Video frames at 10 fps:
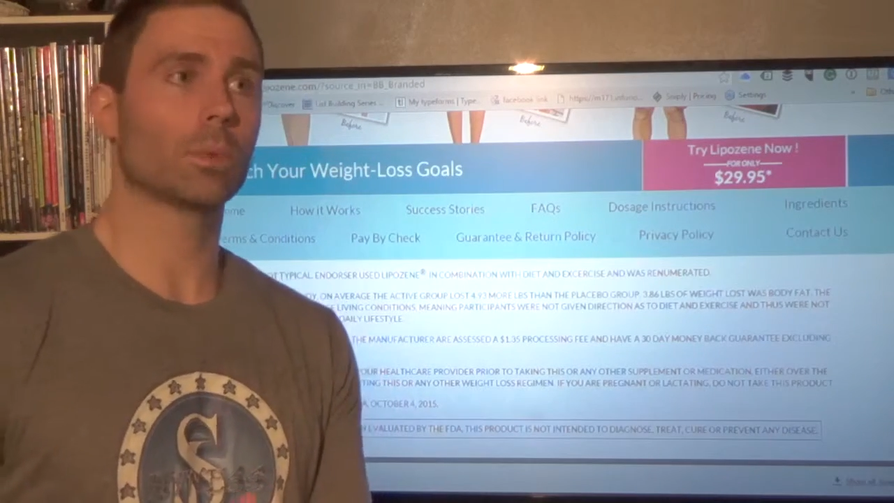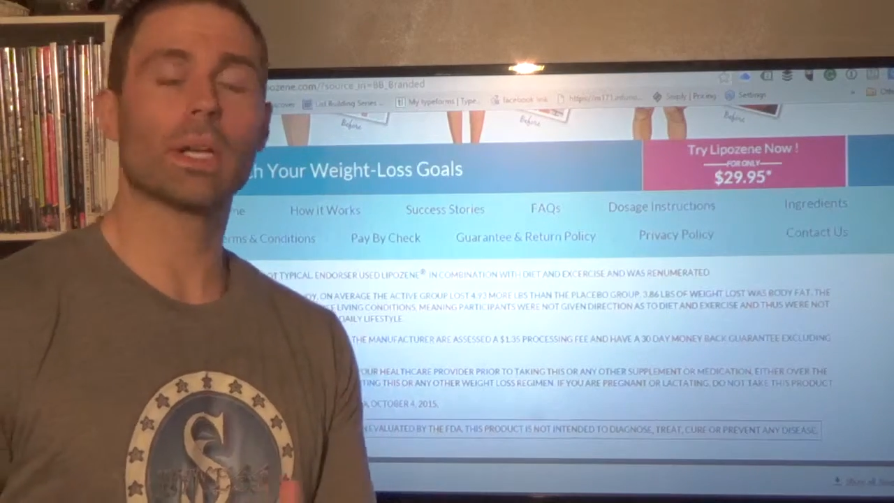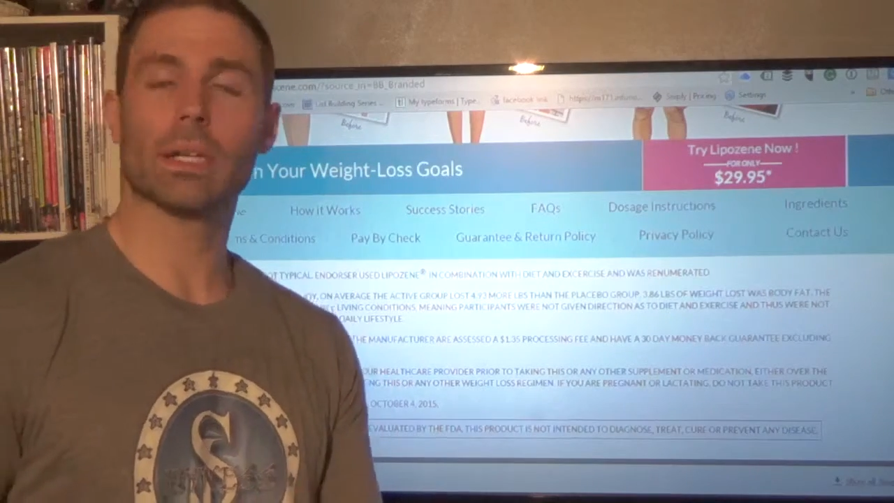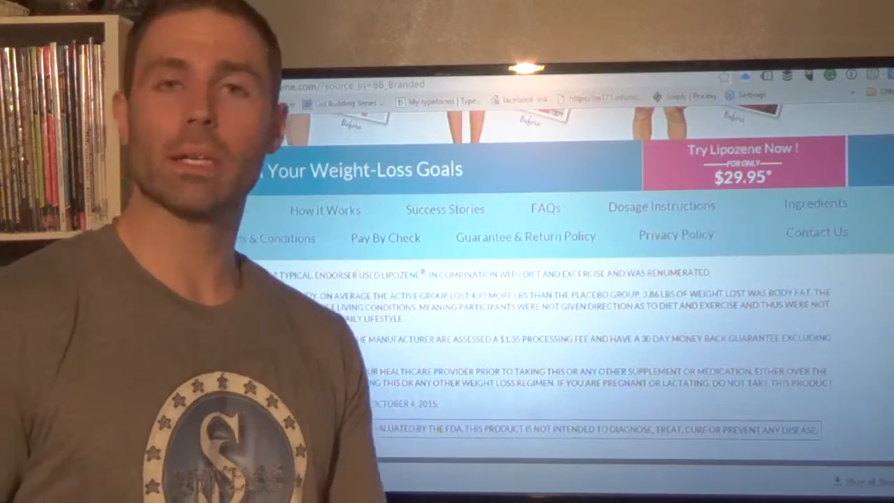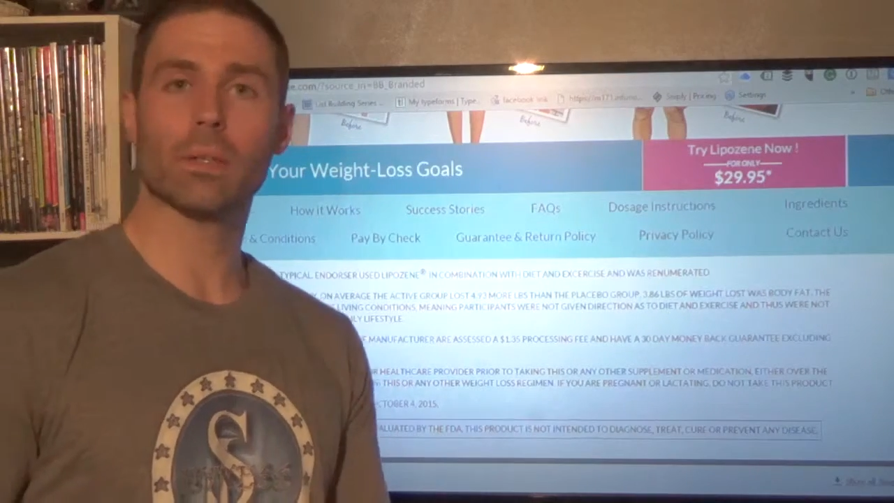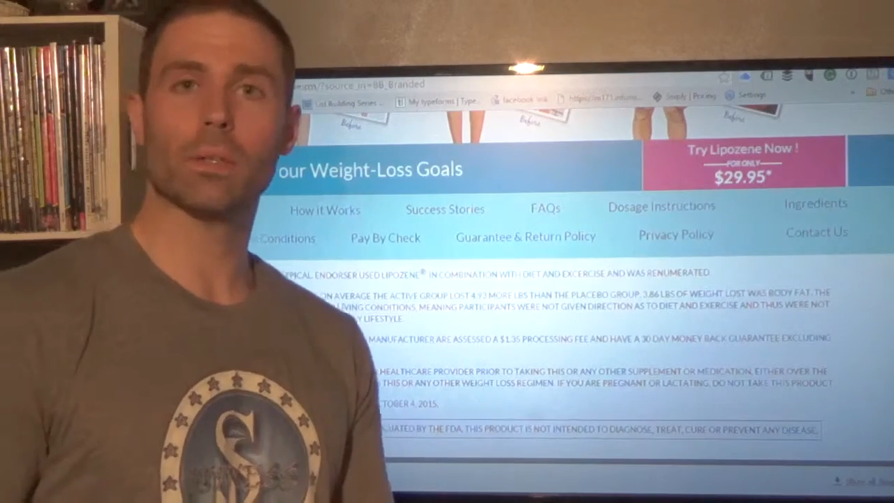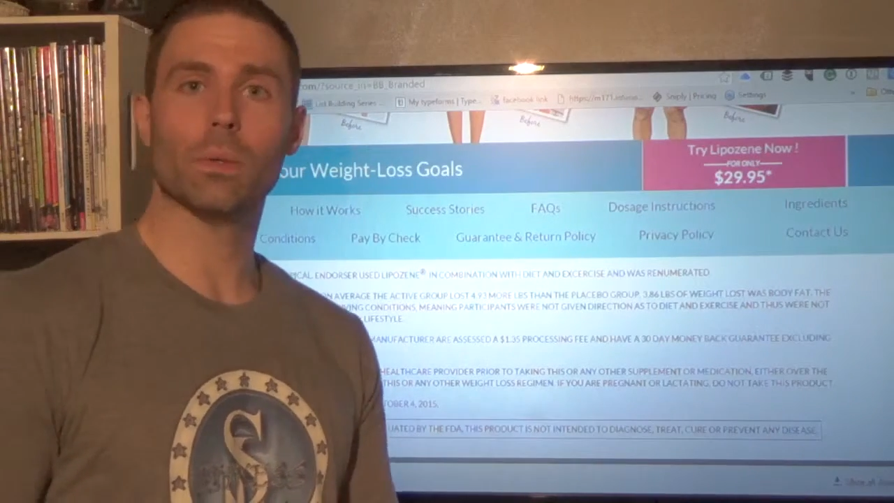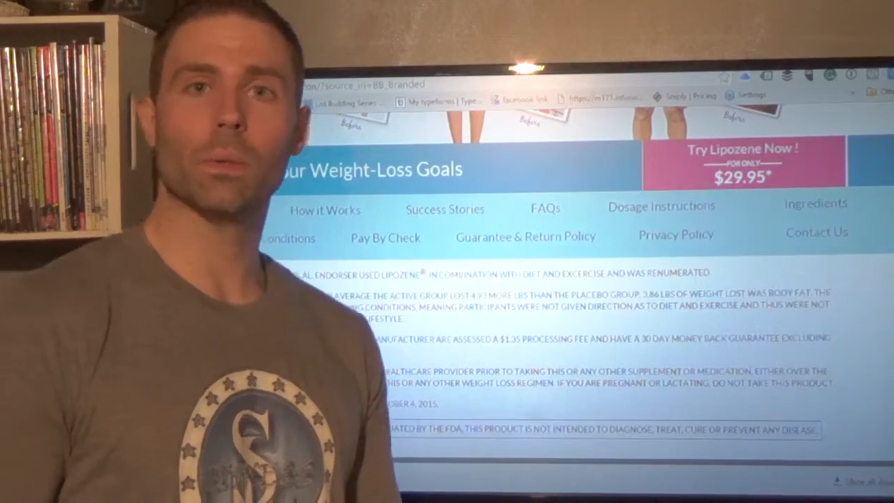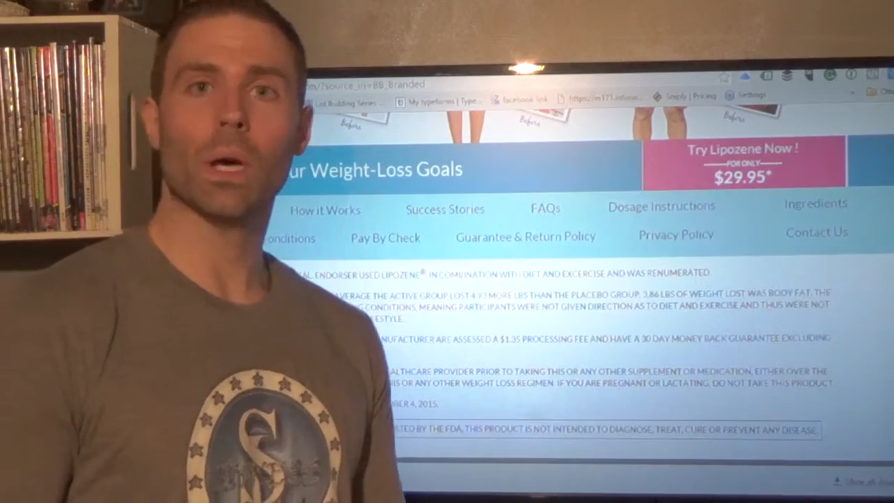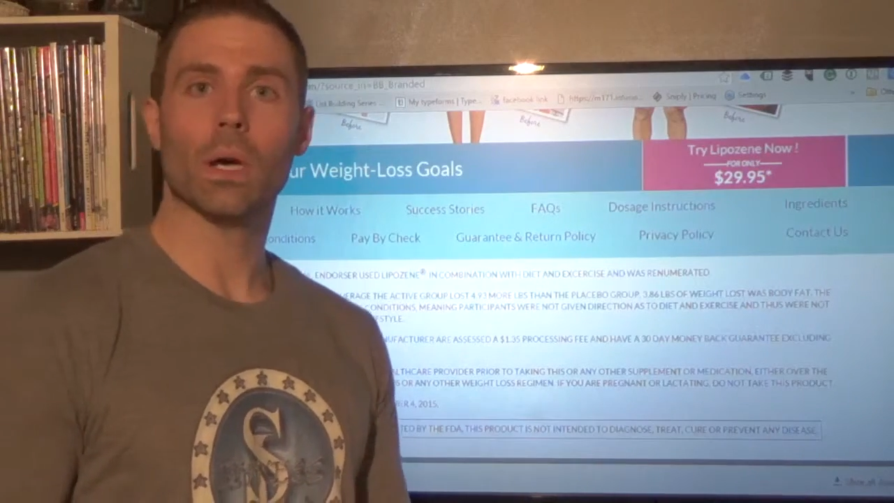running
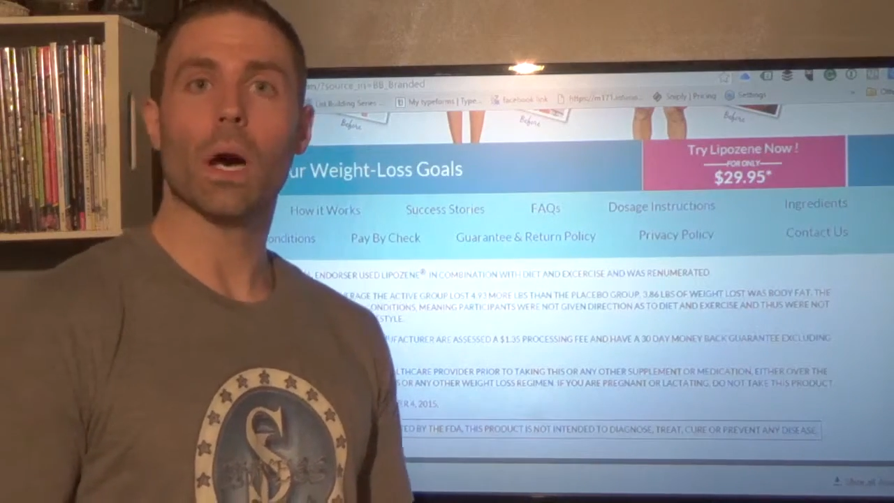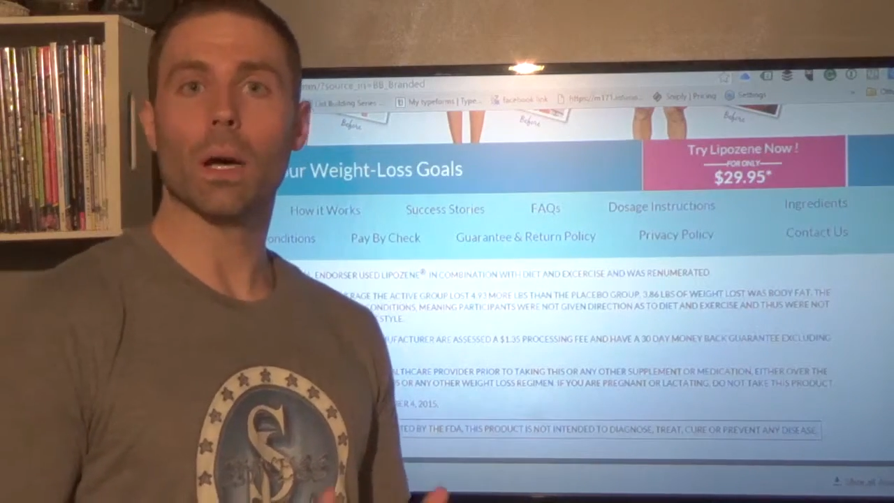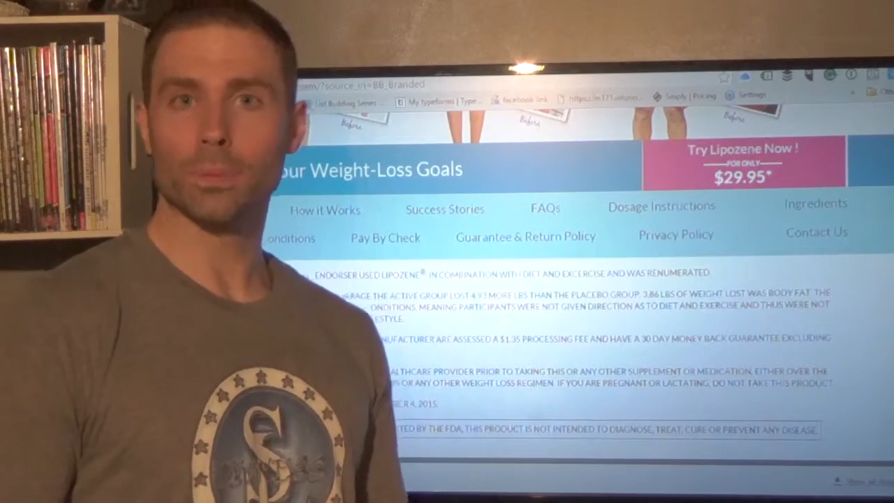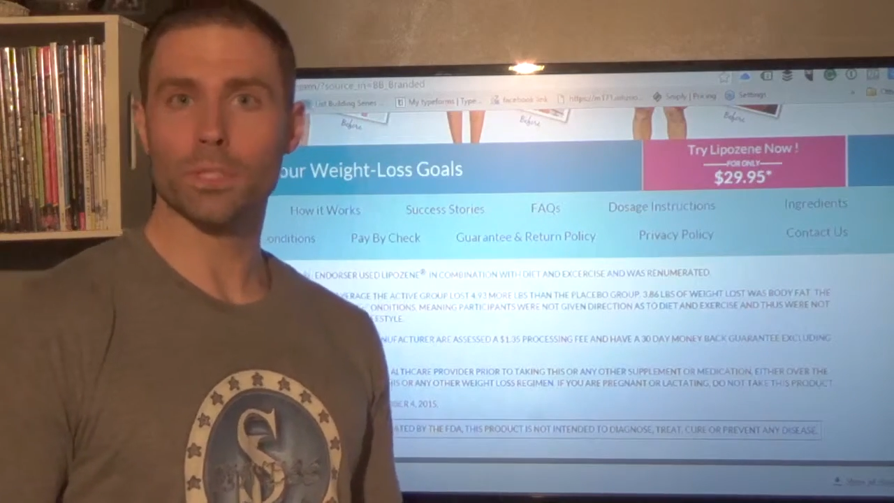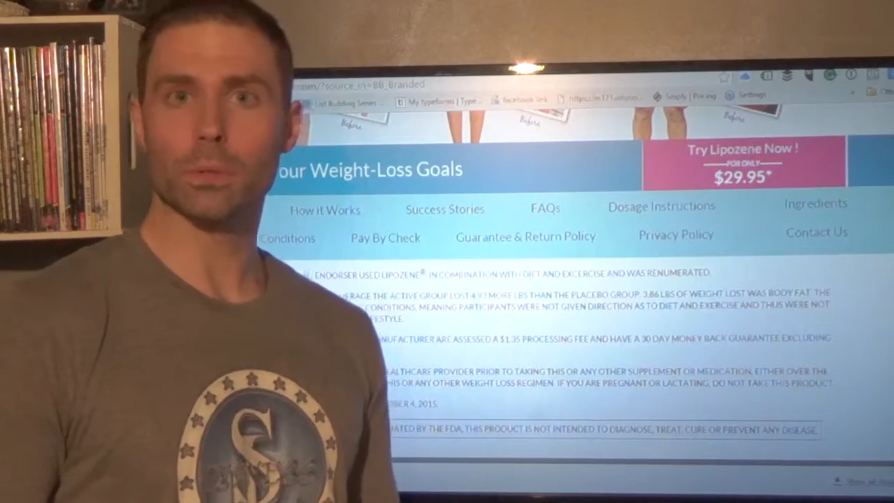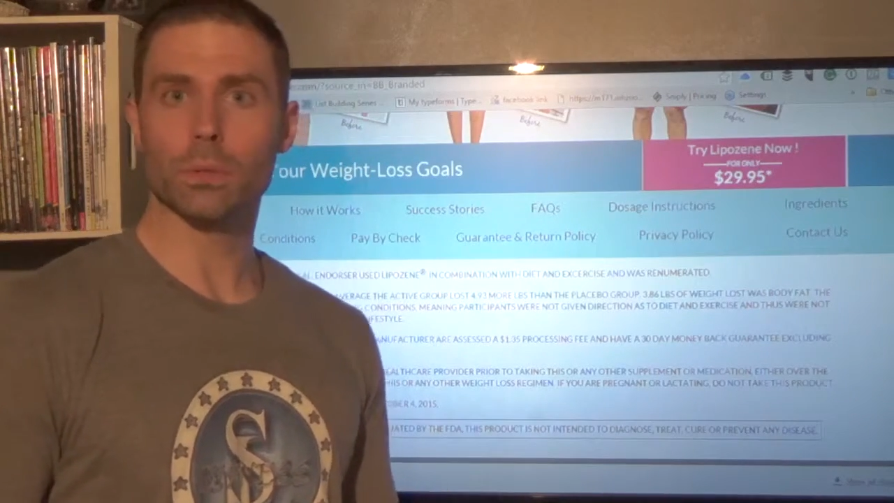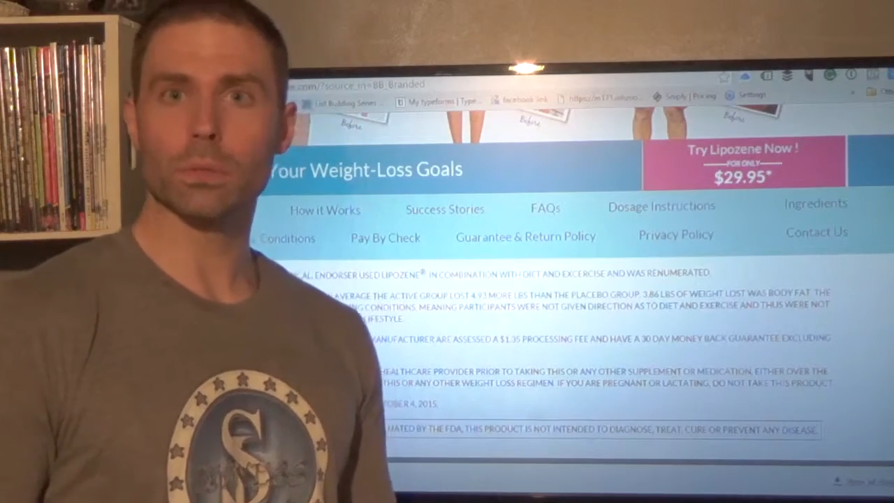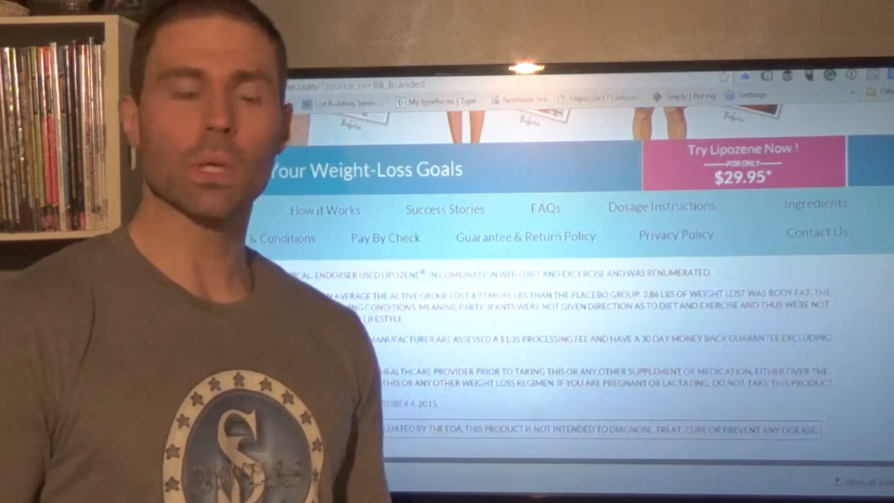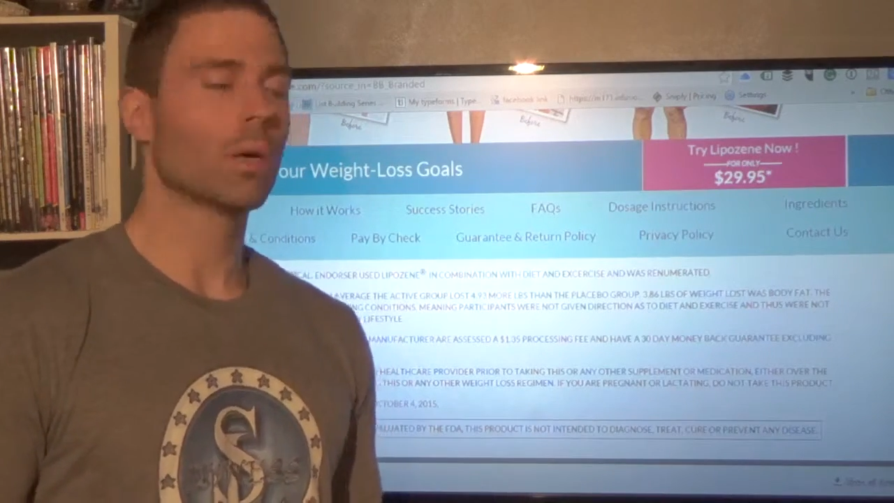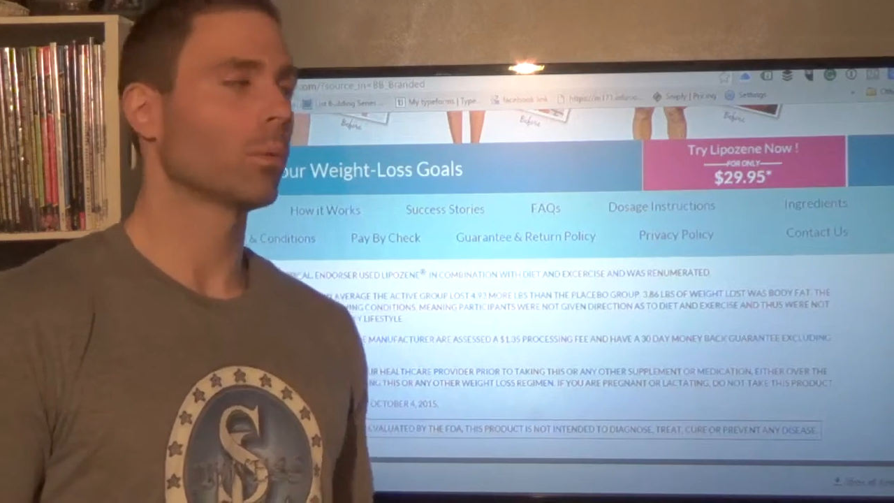into obstacles,